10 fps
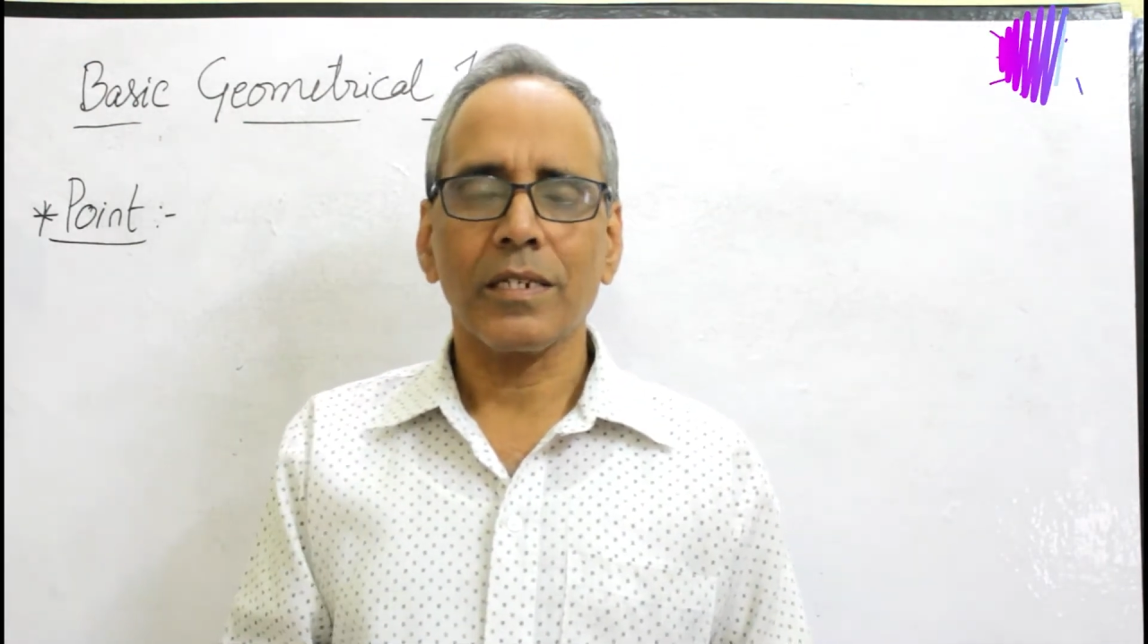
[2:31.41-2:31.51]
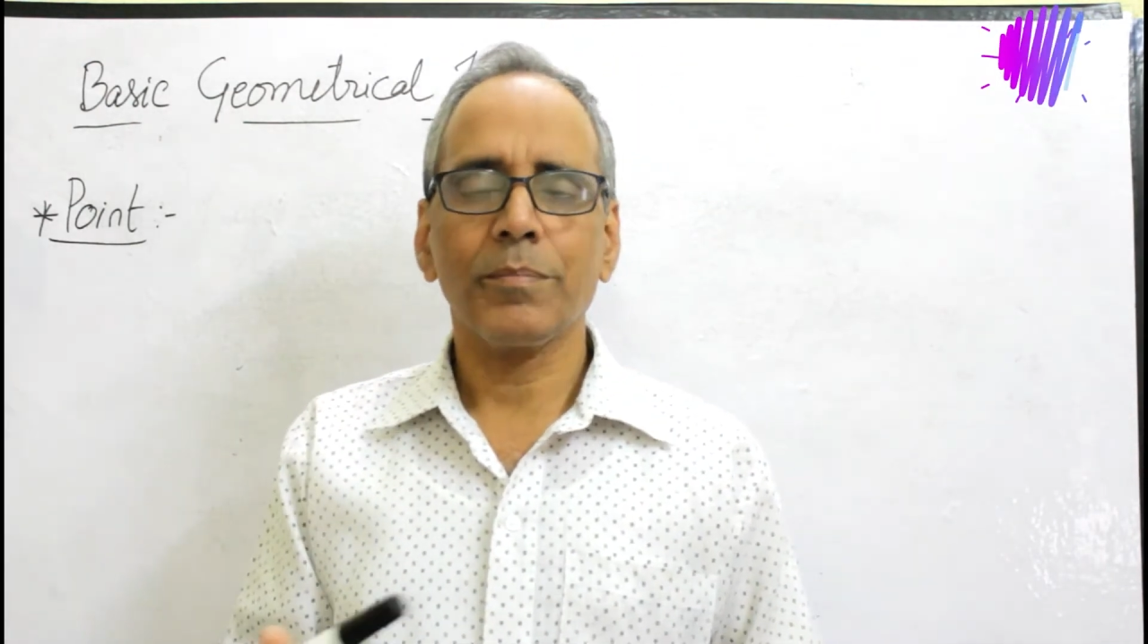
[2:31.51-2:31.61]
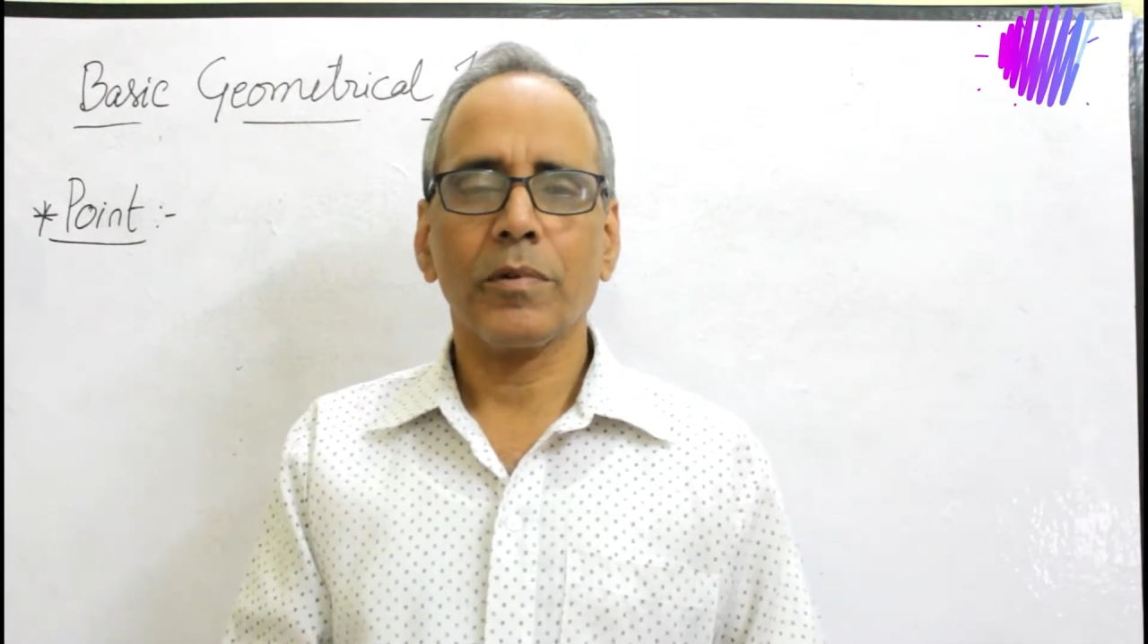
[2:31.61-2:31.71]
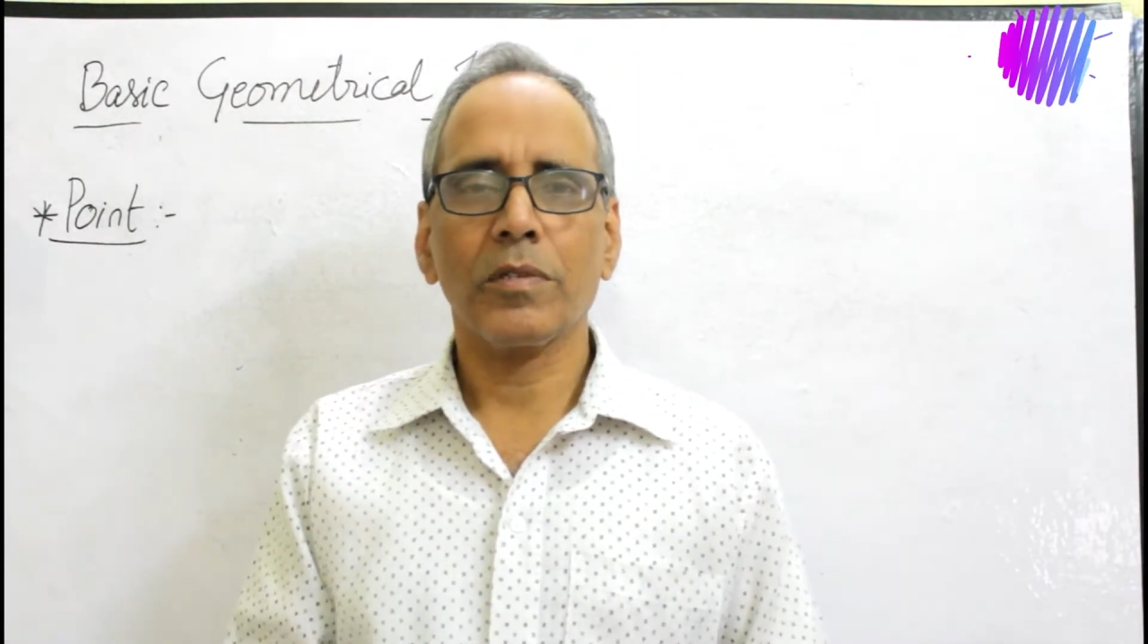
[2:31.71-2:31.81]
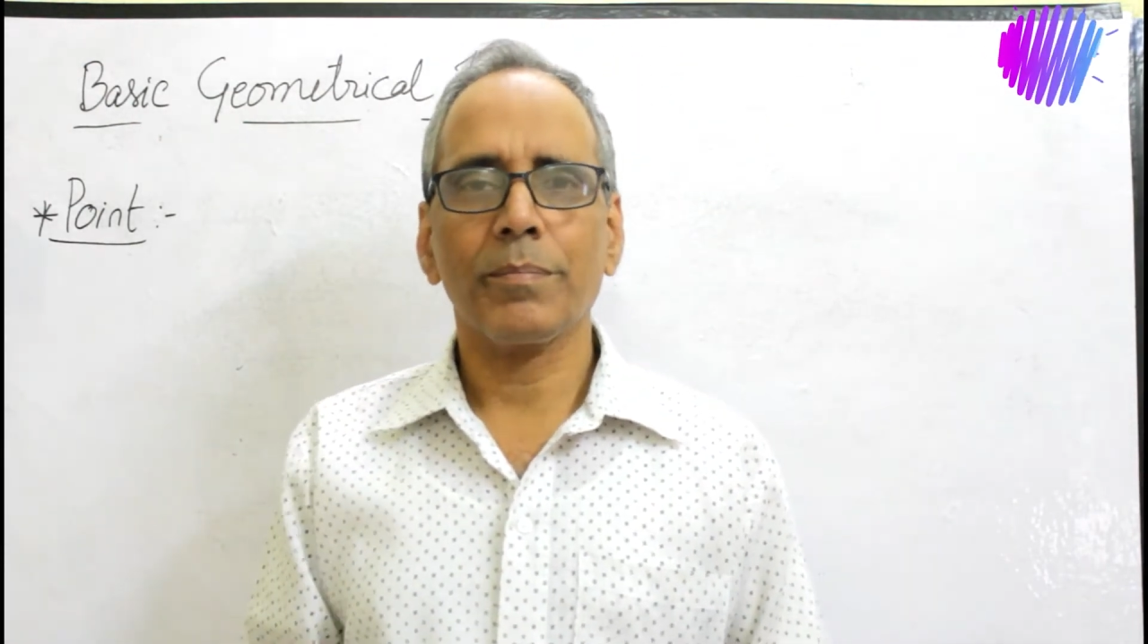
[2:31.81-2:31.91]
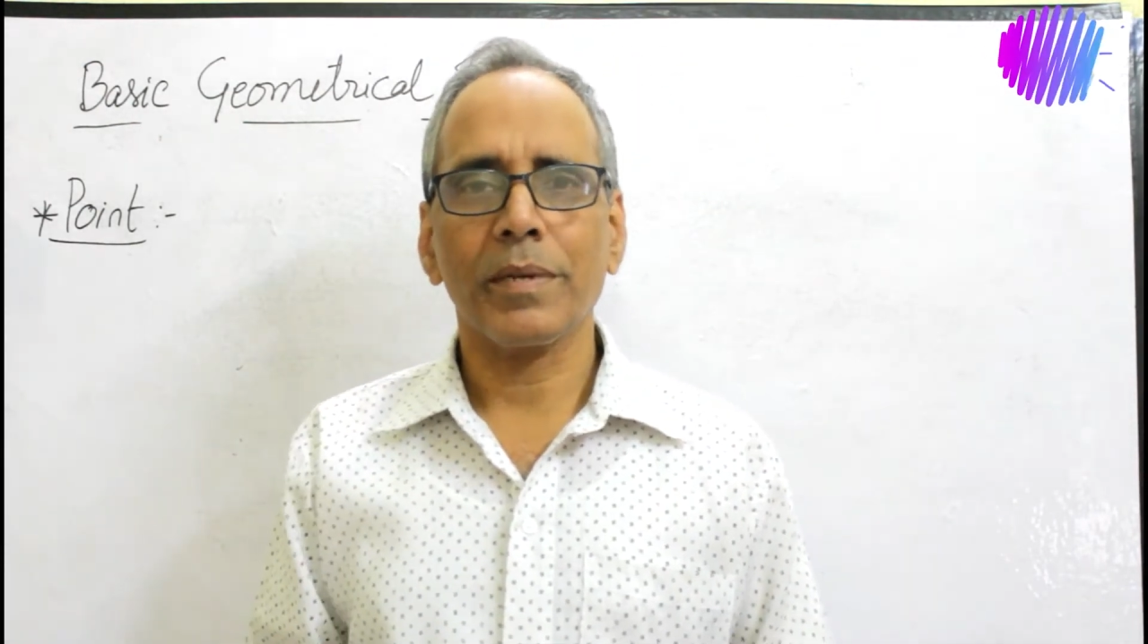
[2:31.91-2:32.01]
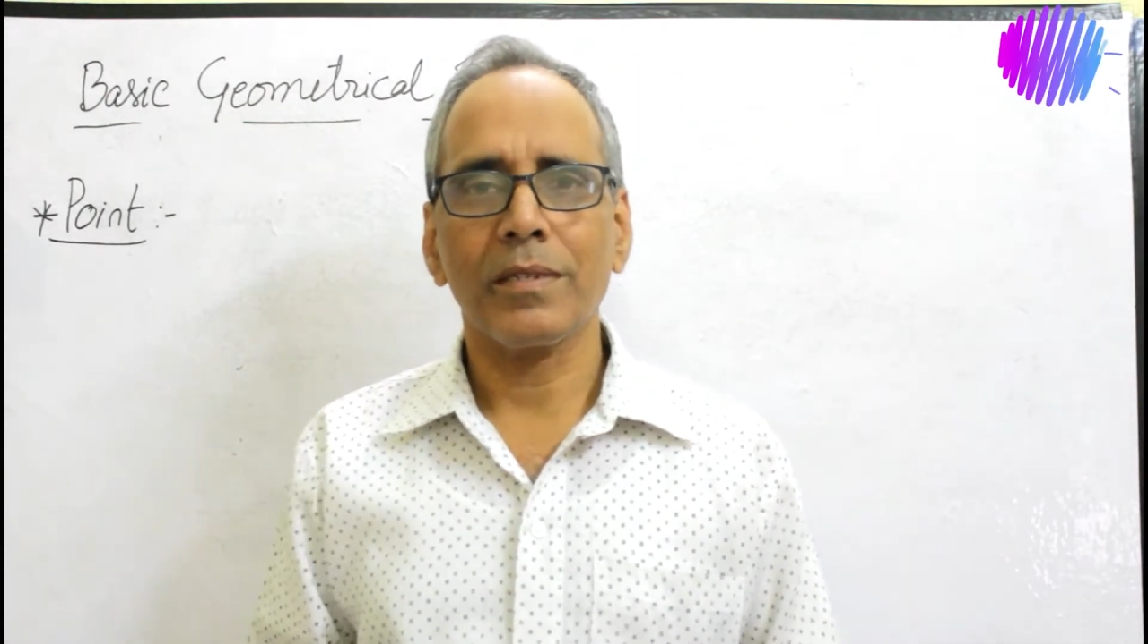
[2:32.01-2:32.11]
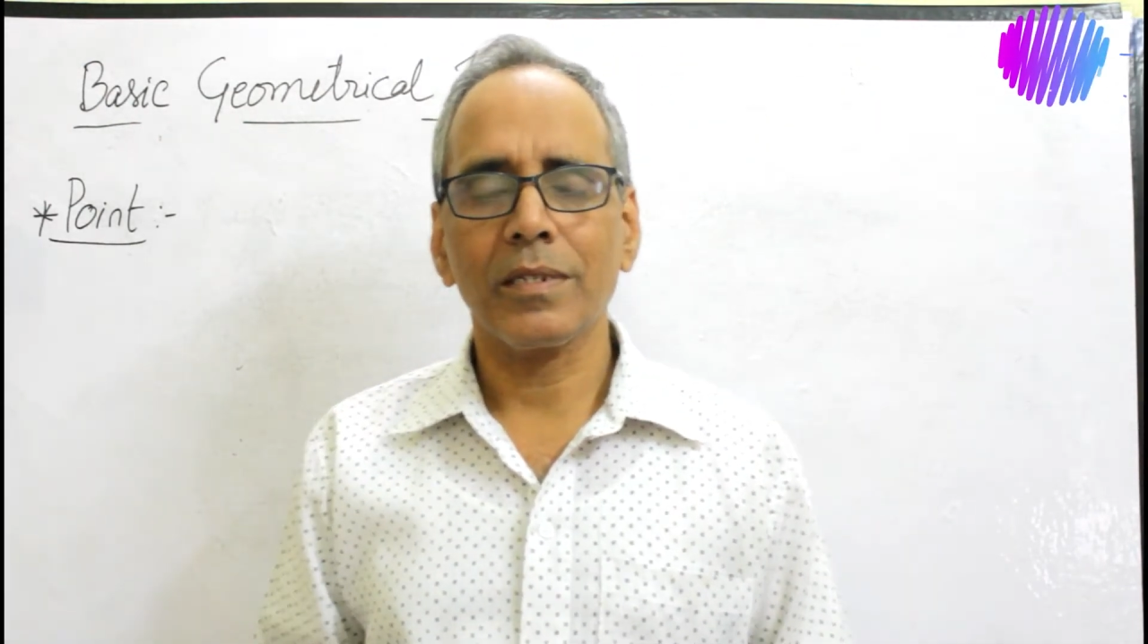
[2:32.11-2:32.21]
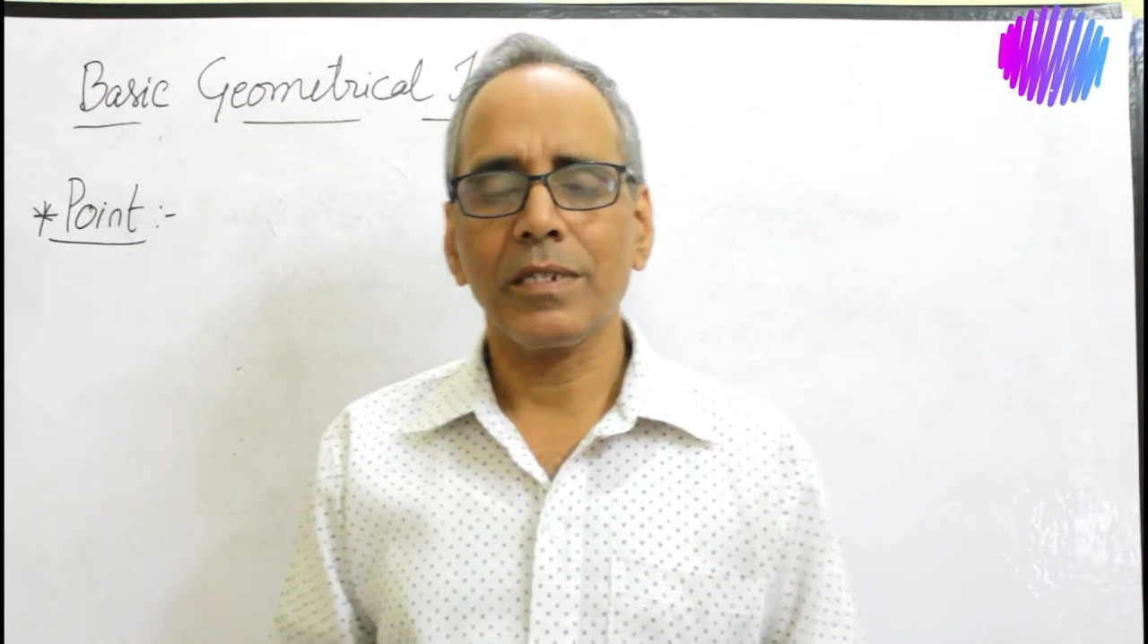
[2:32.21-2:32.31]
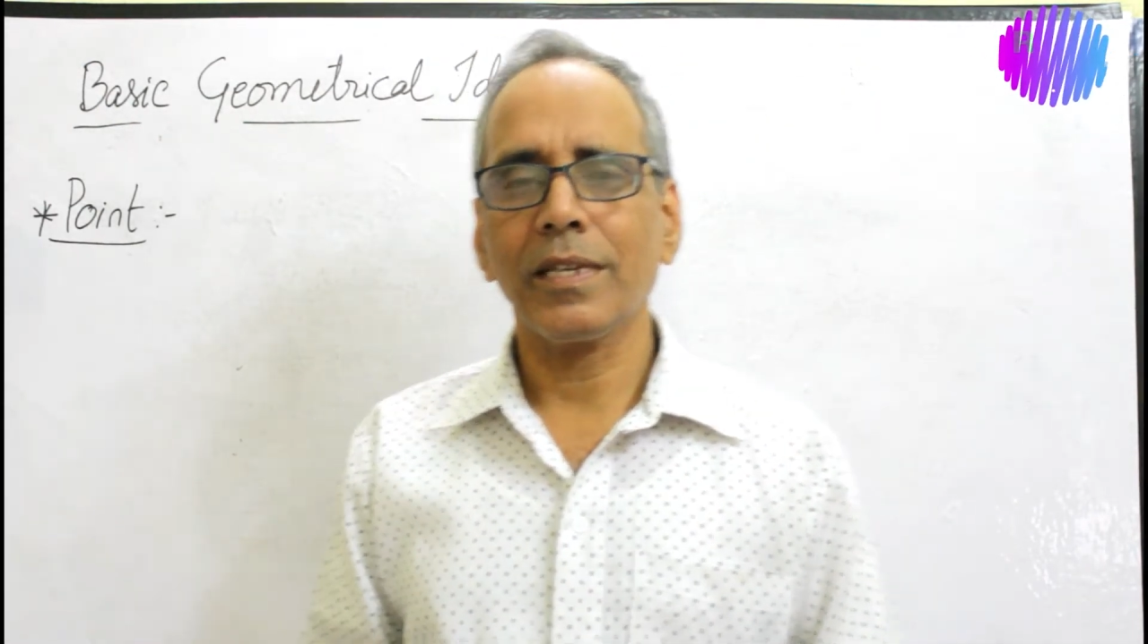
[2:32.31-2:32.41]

Tip or the pencil,